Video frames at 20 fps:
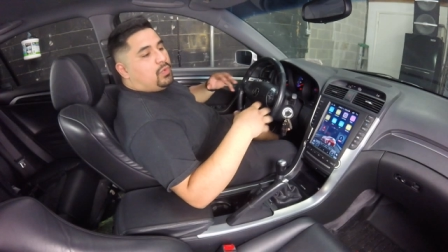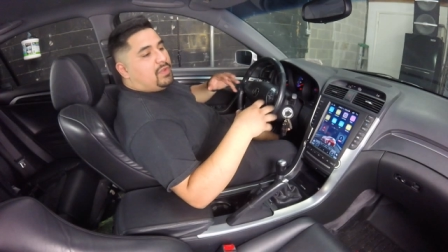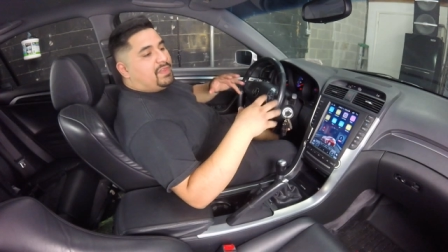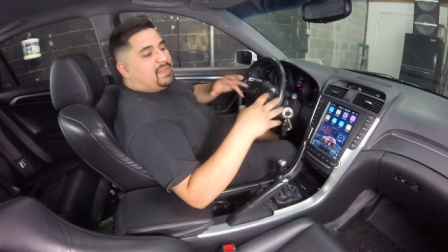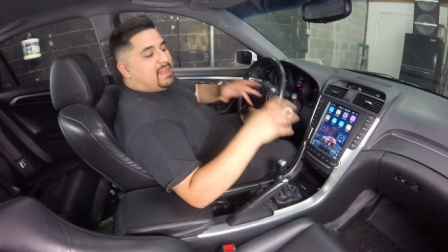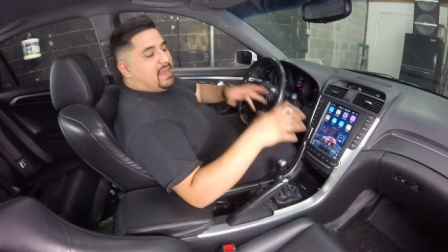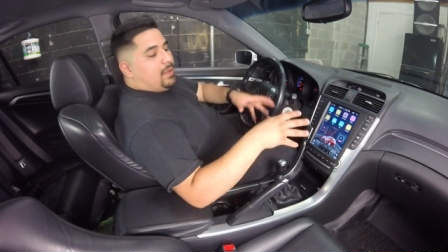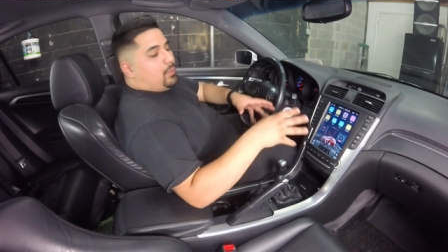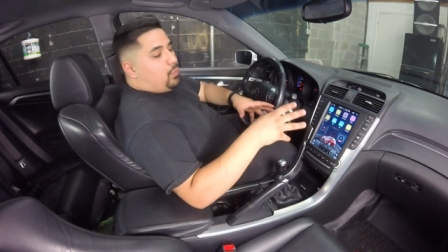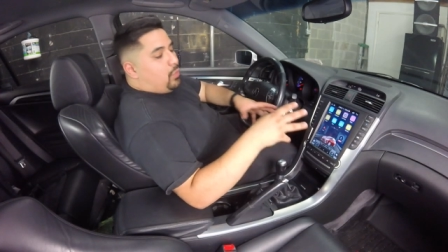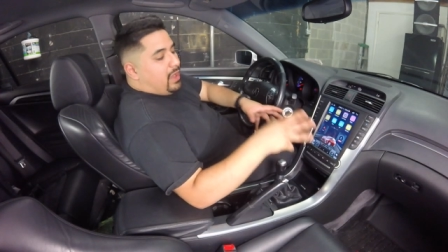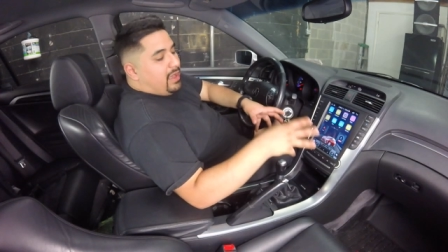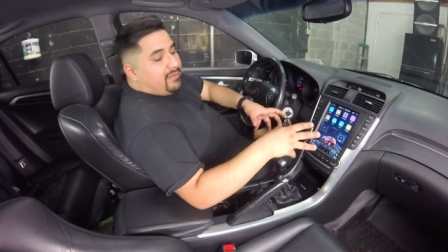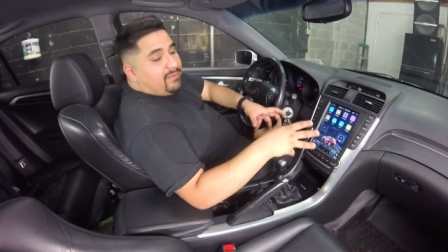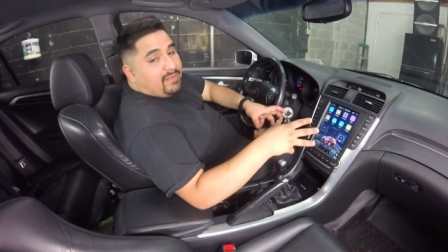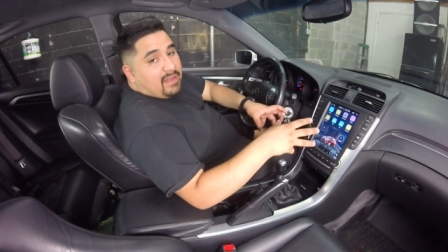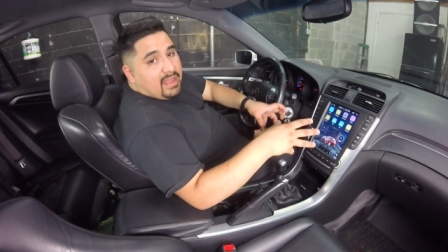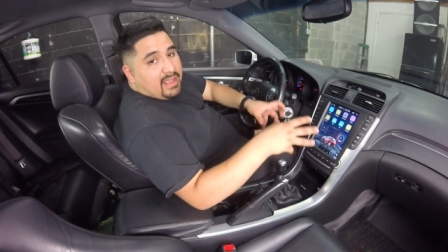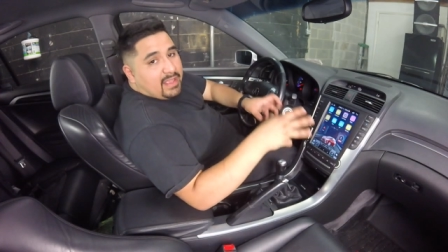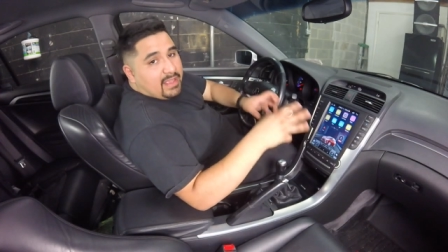with that
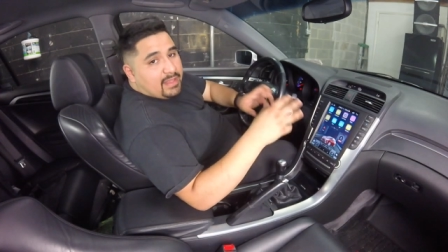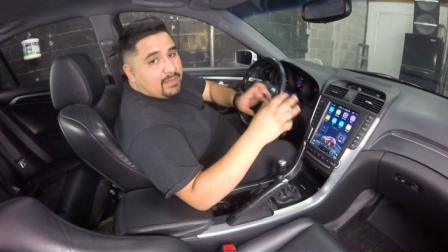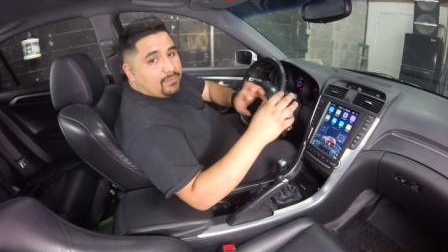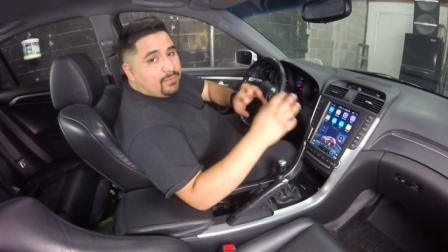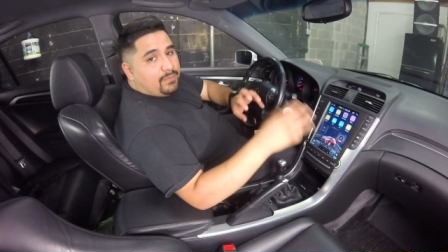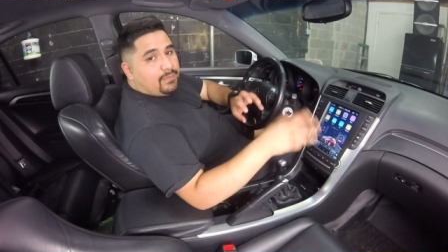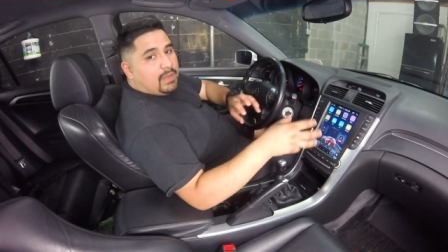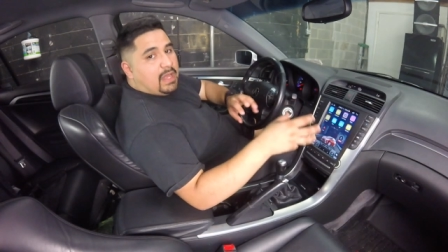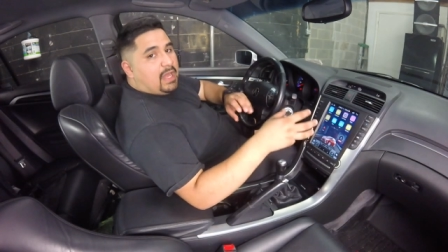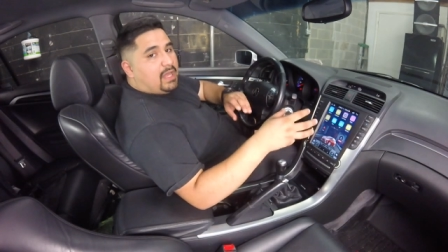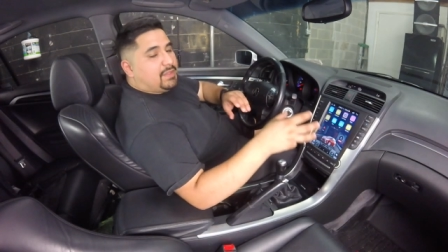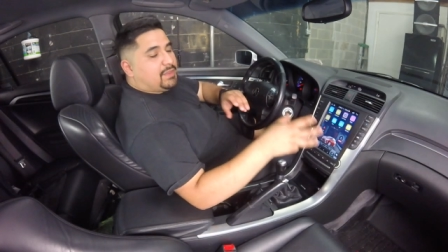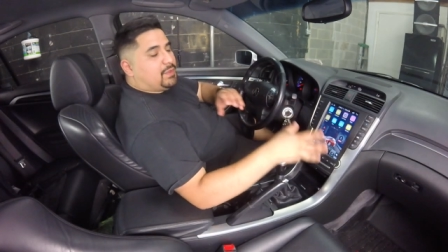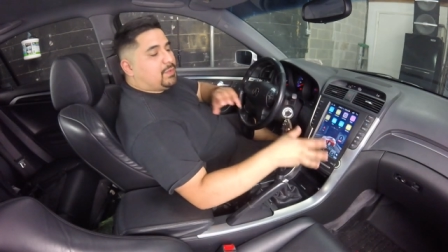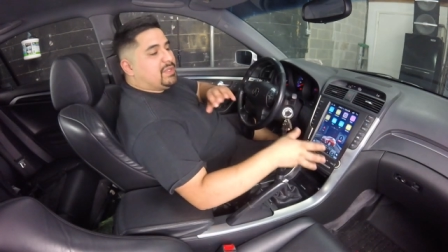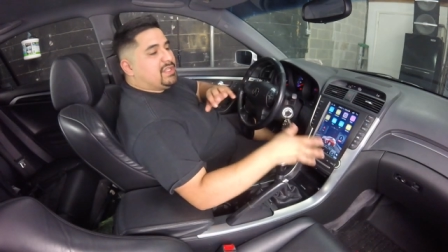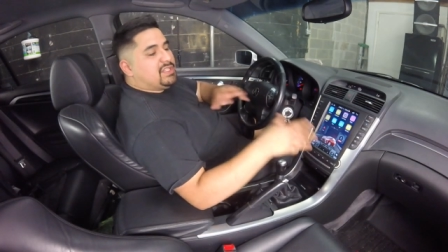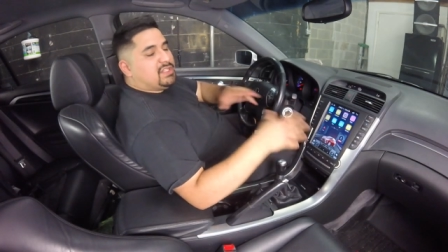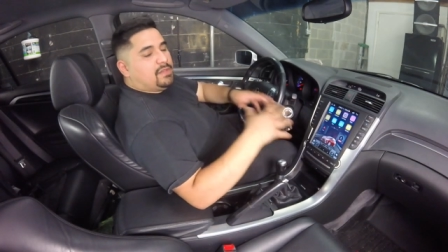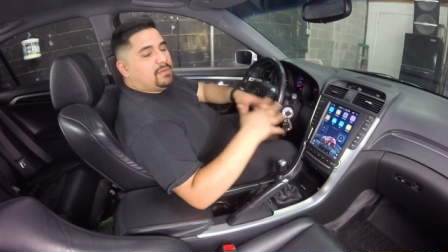Wi-Fi and uh,
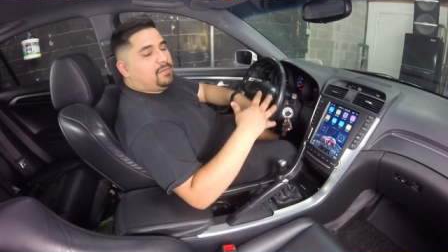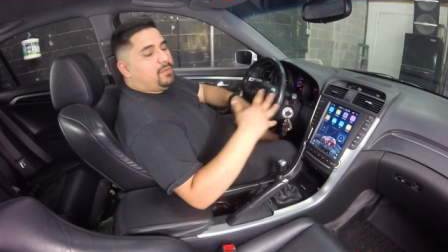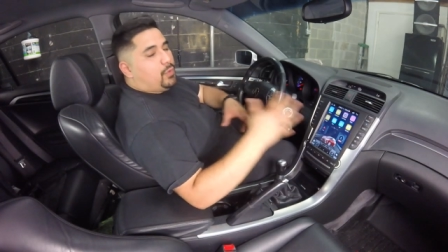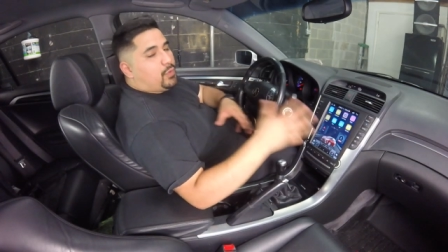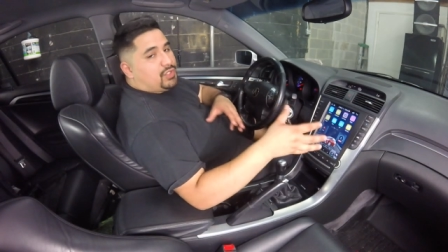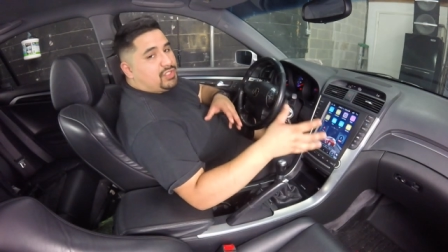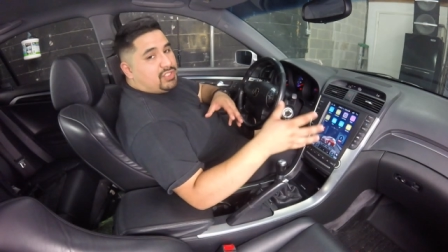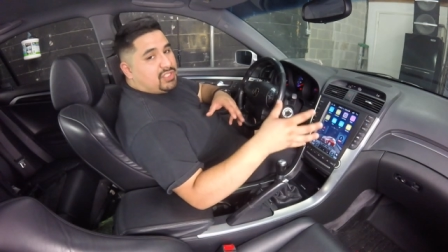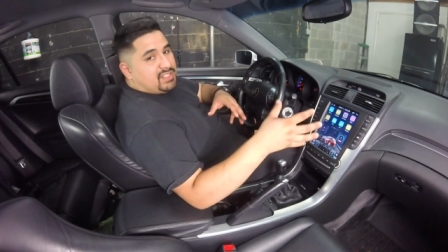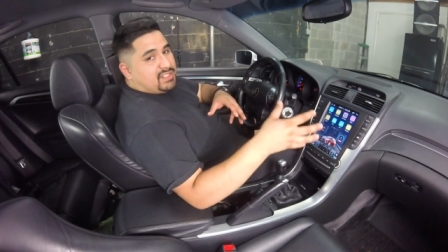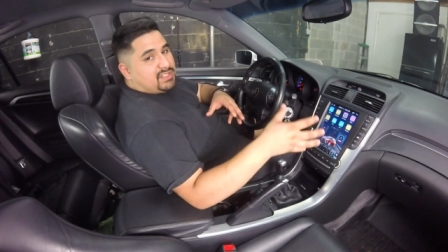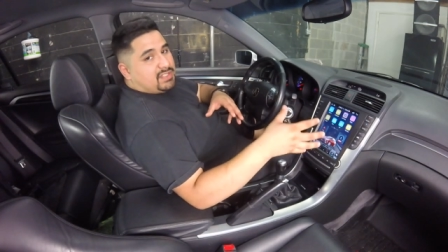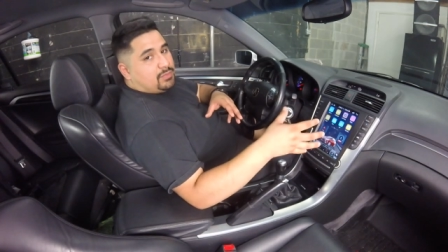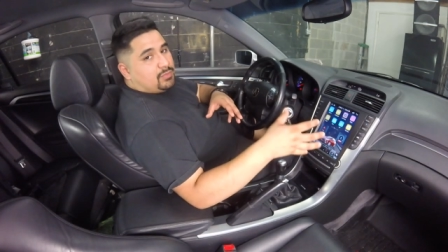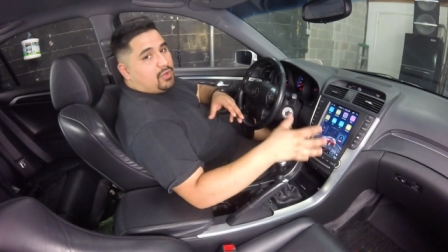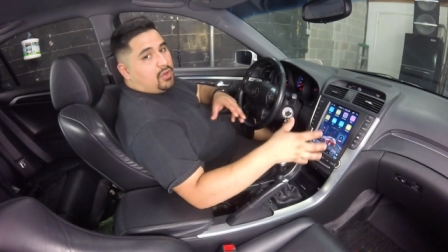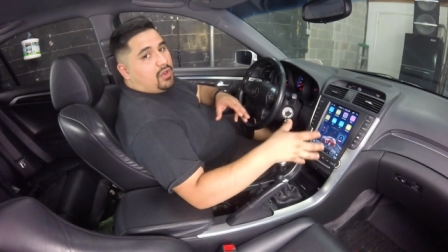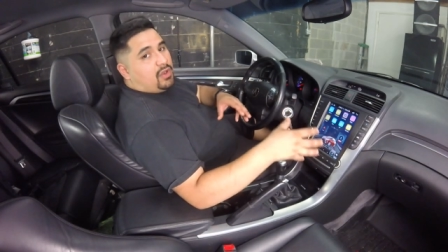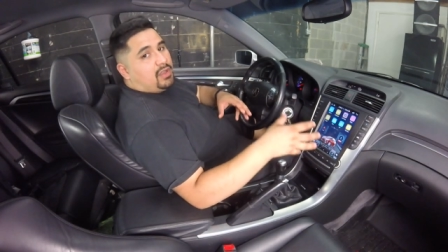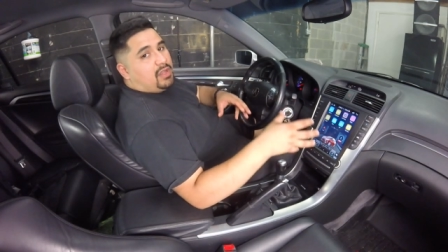three G, four G
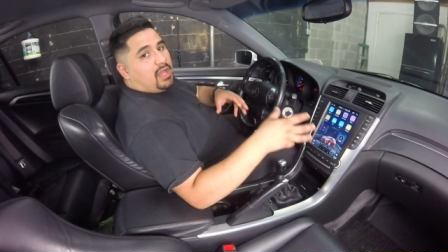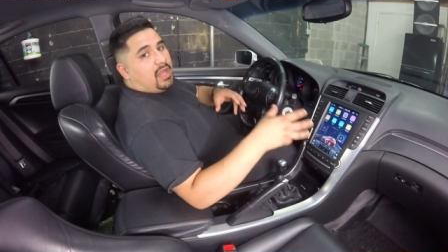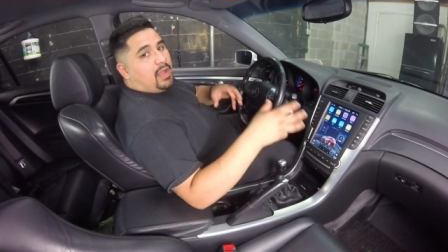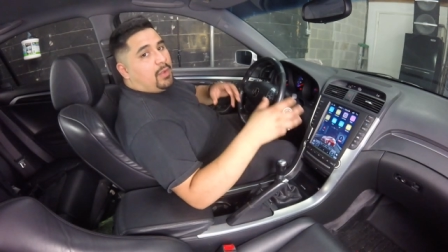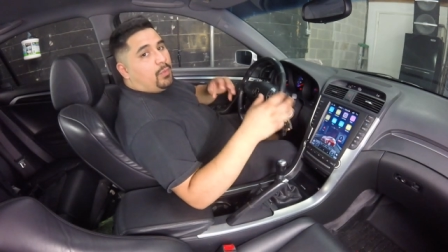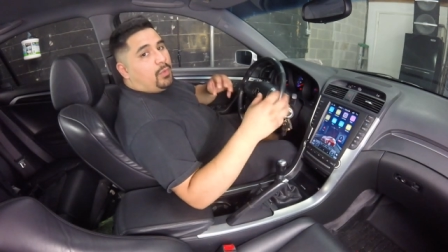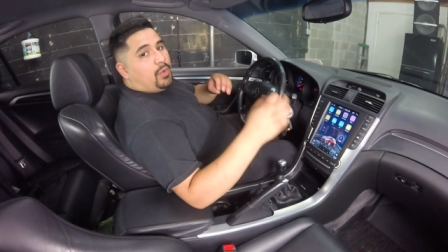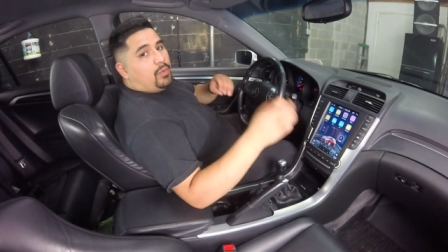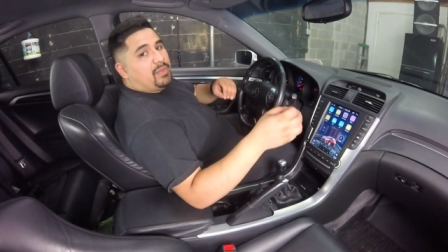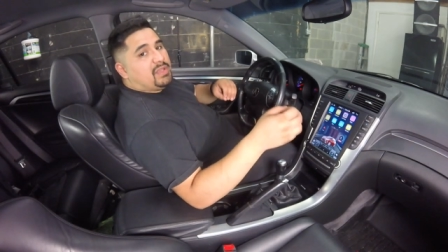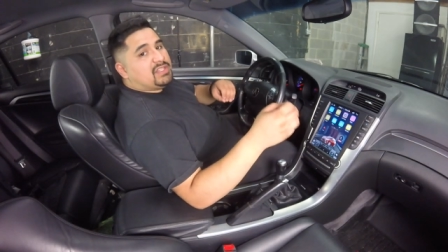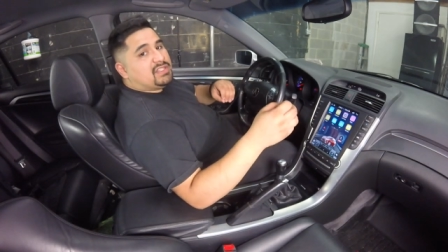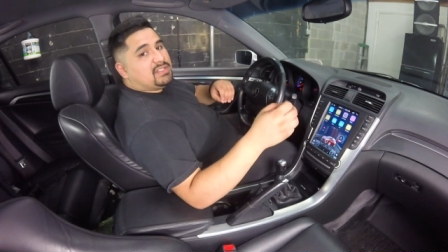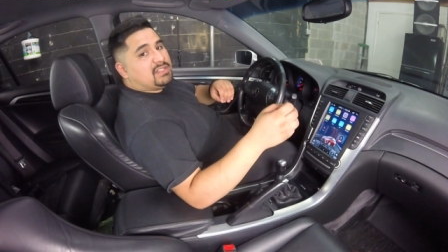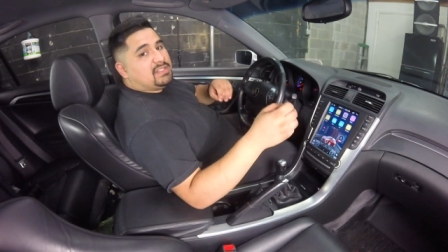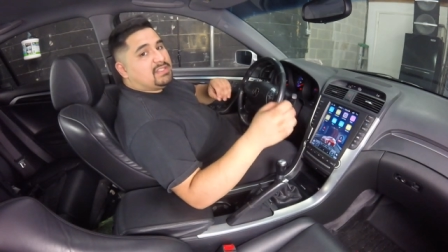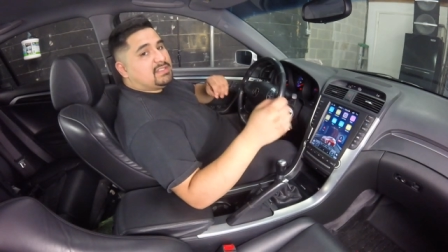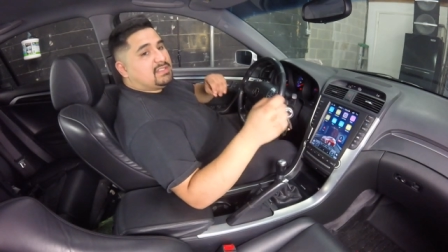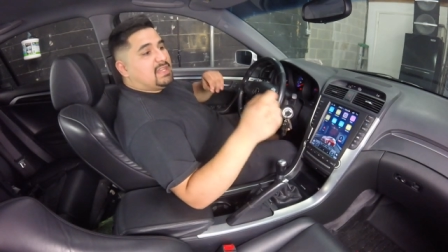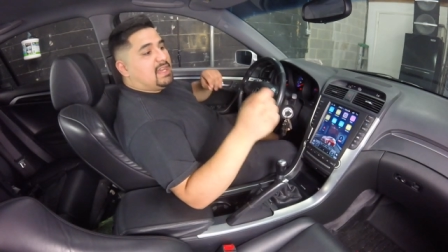SIM card. I will
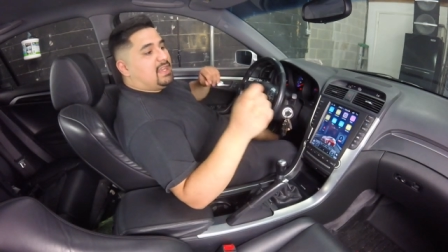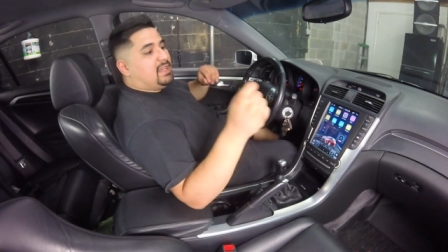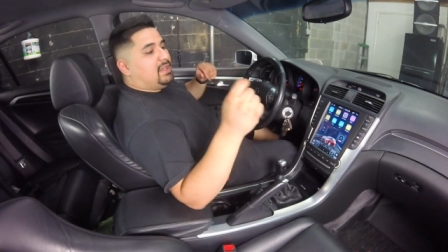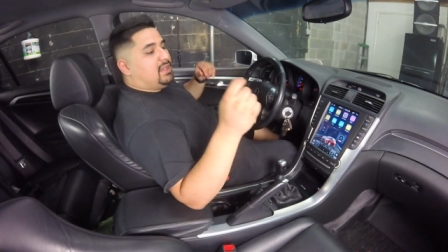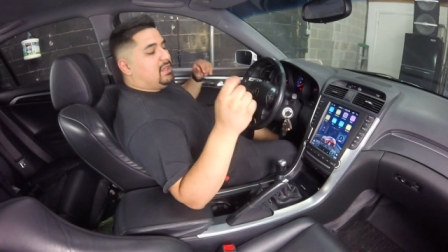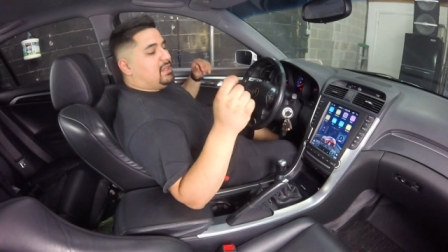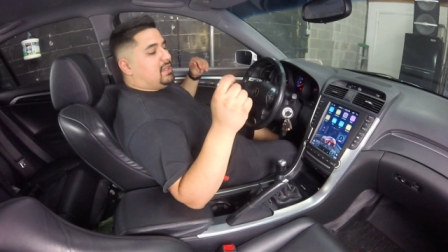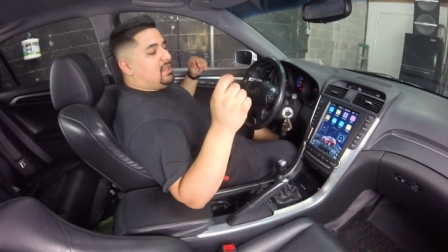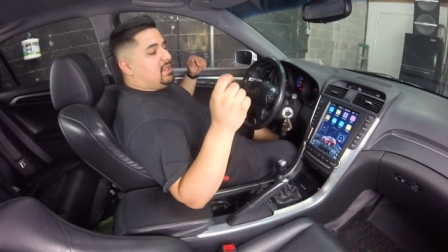mention is that